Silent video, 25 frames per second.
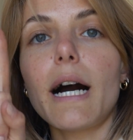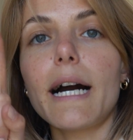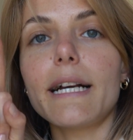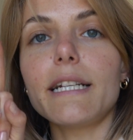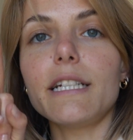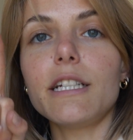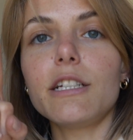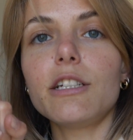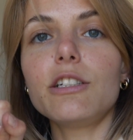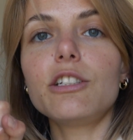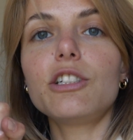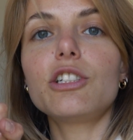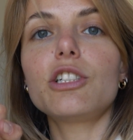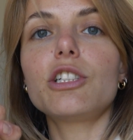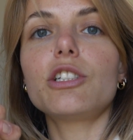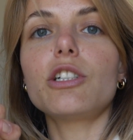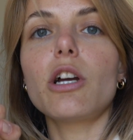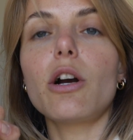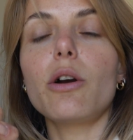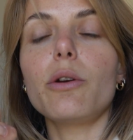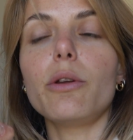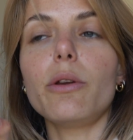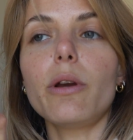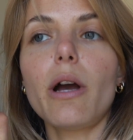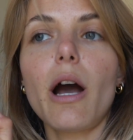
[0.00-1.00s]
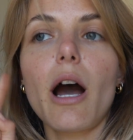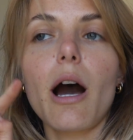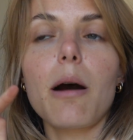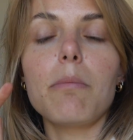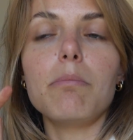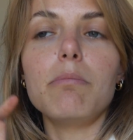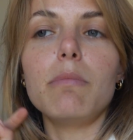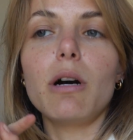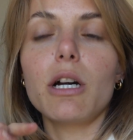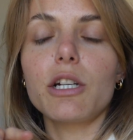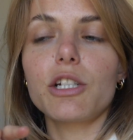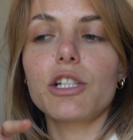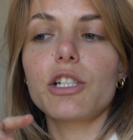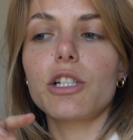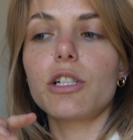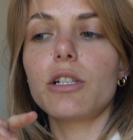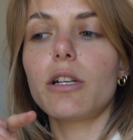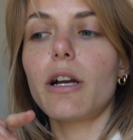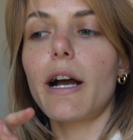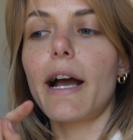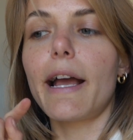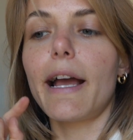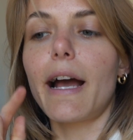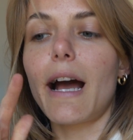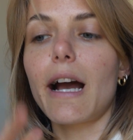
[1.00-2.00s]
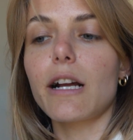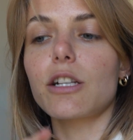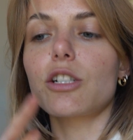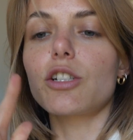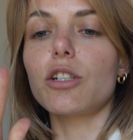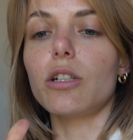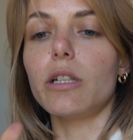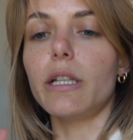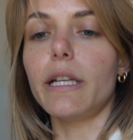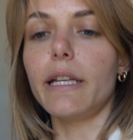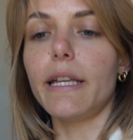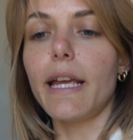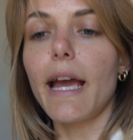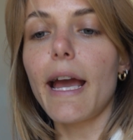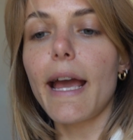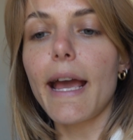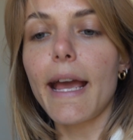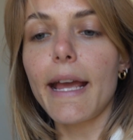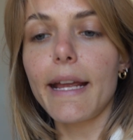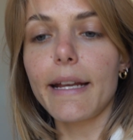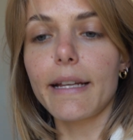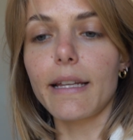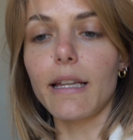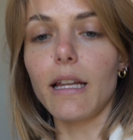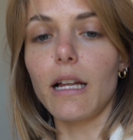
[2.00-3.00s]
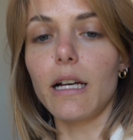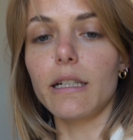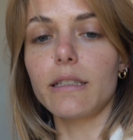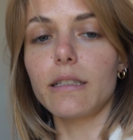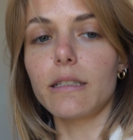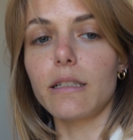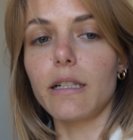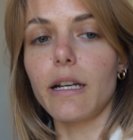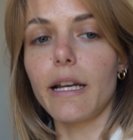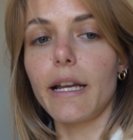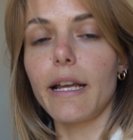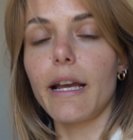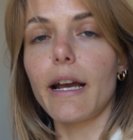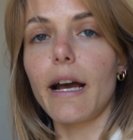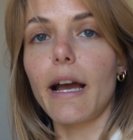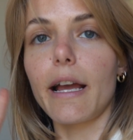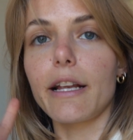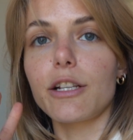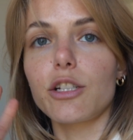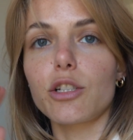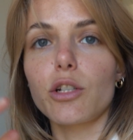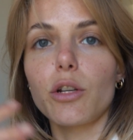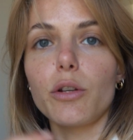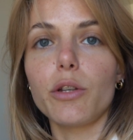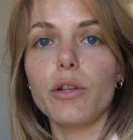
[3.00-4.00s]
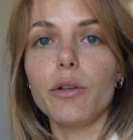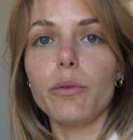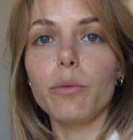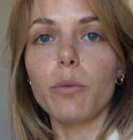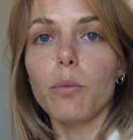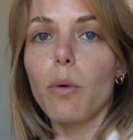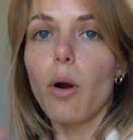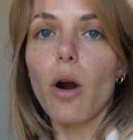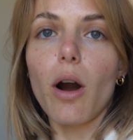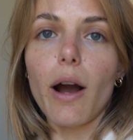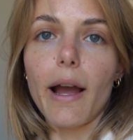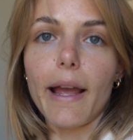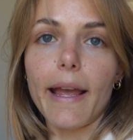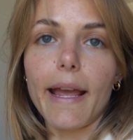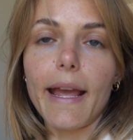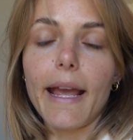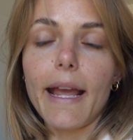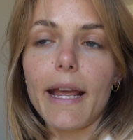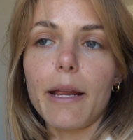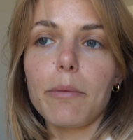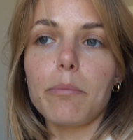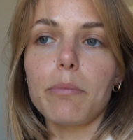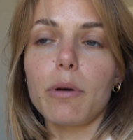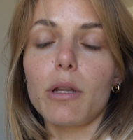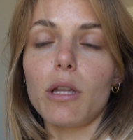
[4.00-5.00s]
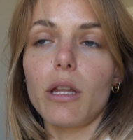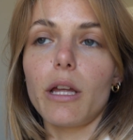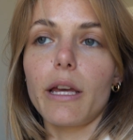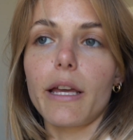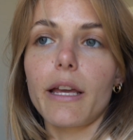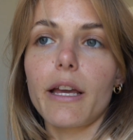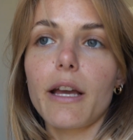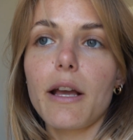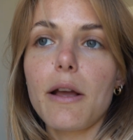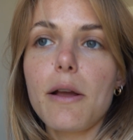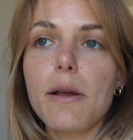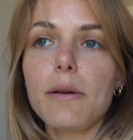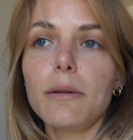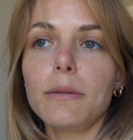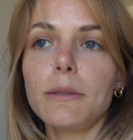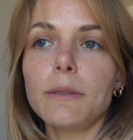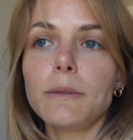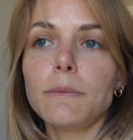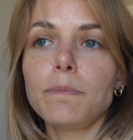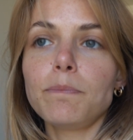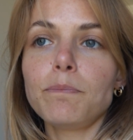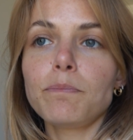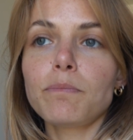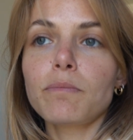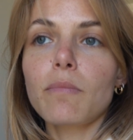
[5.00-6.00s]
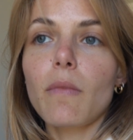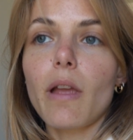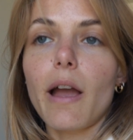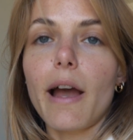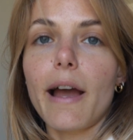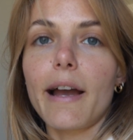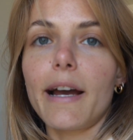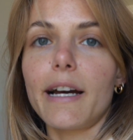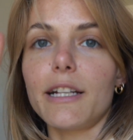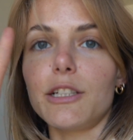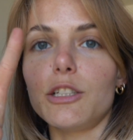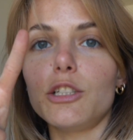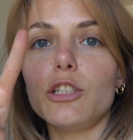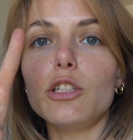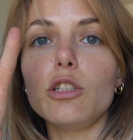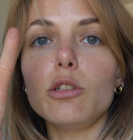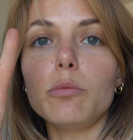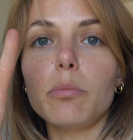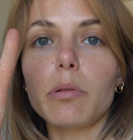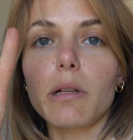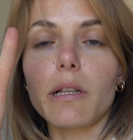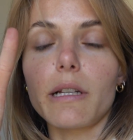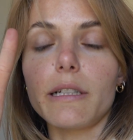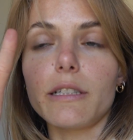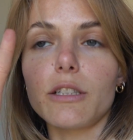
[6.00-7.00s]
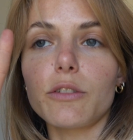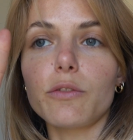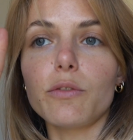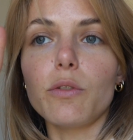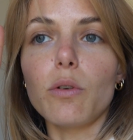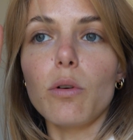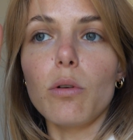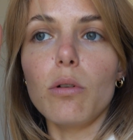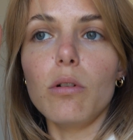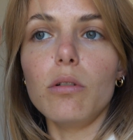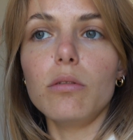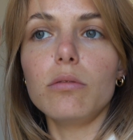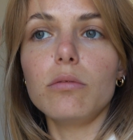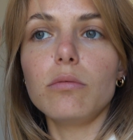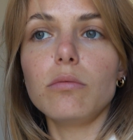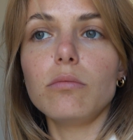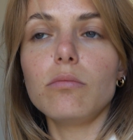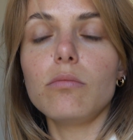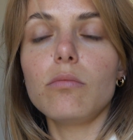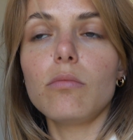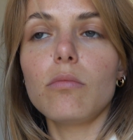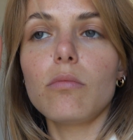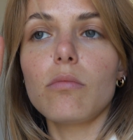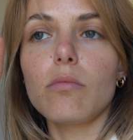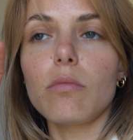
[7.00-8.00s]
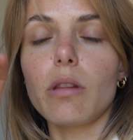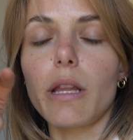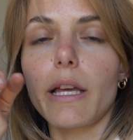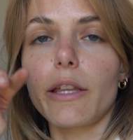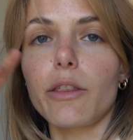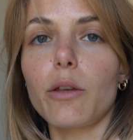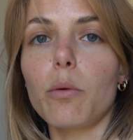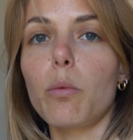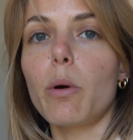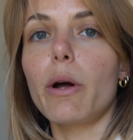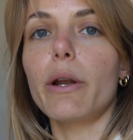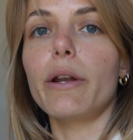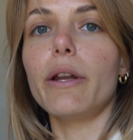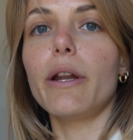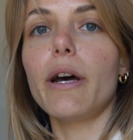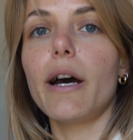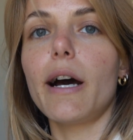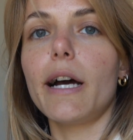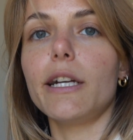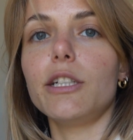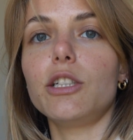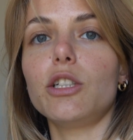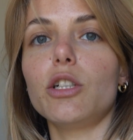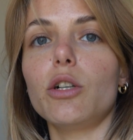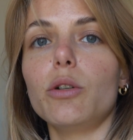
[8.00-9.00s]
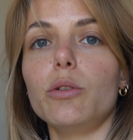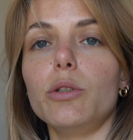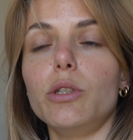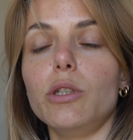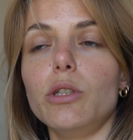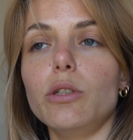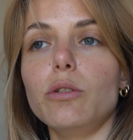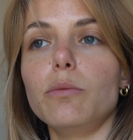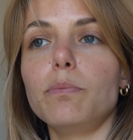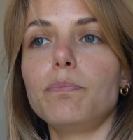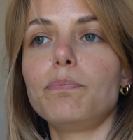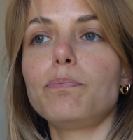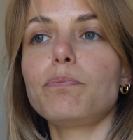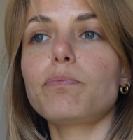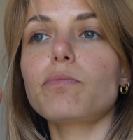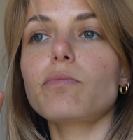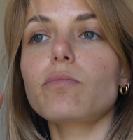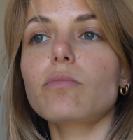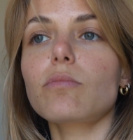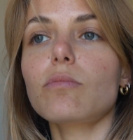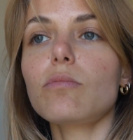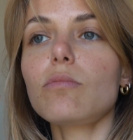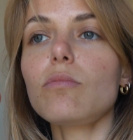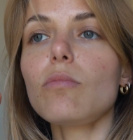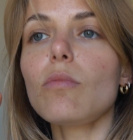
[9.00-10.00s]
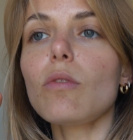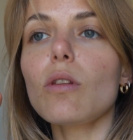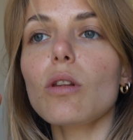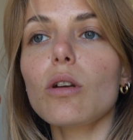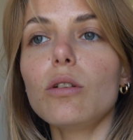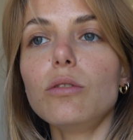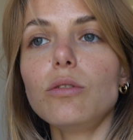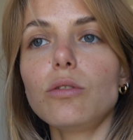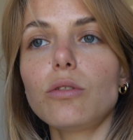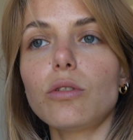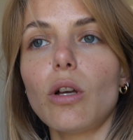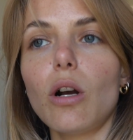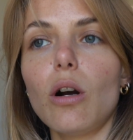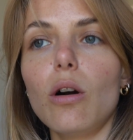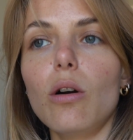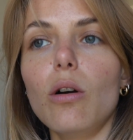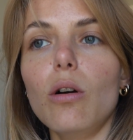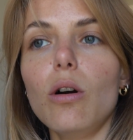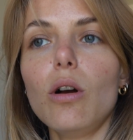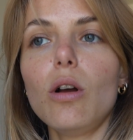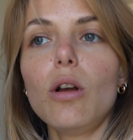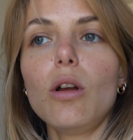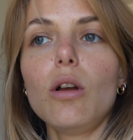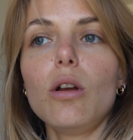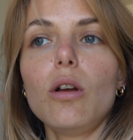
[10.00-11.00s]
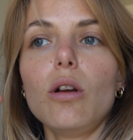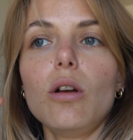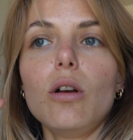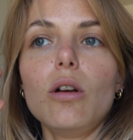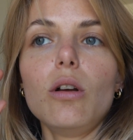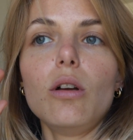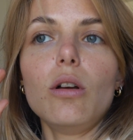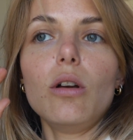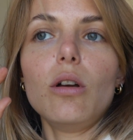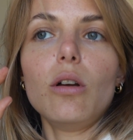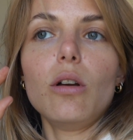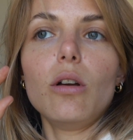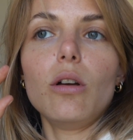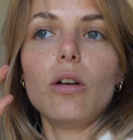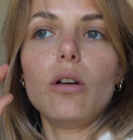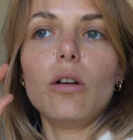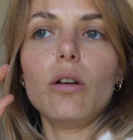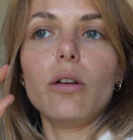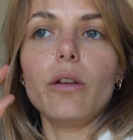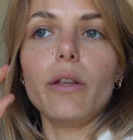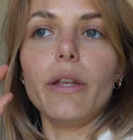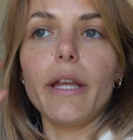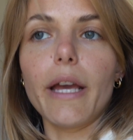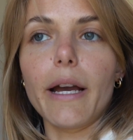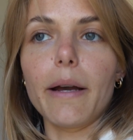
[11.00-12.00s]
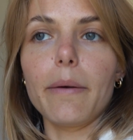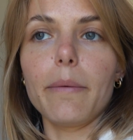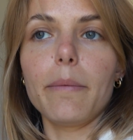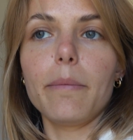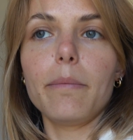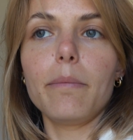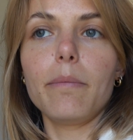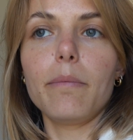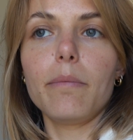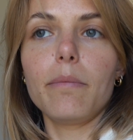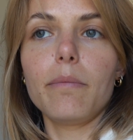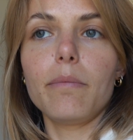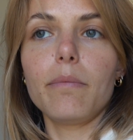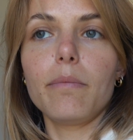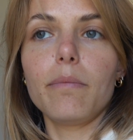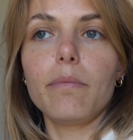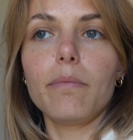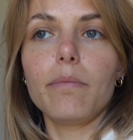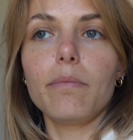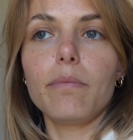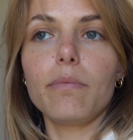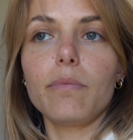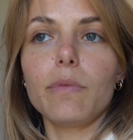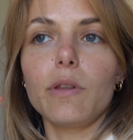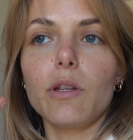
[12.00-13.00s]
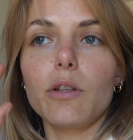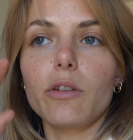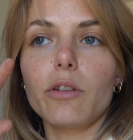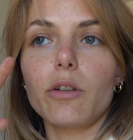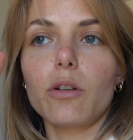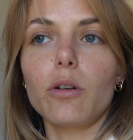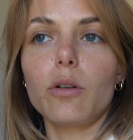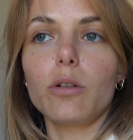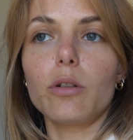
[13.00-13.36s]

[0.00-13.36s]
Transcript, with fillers: didn't show you how much I actually ate last night. I showed you what I ate, but like I had 2 plates full, like the one I showed you. So yeah, those are